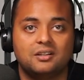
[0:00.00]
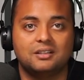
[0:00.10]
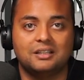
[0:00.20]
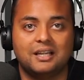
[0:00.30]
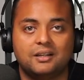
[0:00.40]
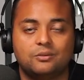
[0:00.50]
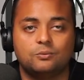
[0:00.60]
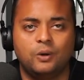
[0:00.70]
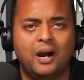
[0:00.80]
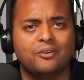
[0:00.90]
They're like,
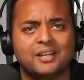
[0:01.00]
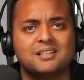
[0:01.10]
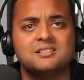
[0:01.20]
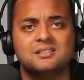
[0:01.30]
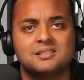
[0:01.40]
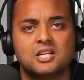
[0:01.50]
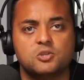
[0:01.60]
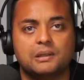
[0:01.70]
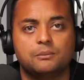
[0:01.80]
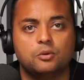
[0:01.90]
wow, that is such a
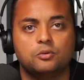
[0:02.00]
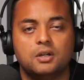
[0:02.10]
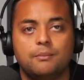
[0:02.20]
big move.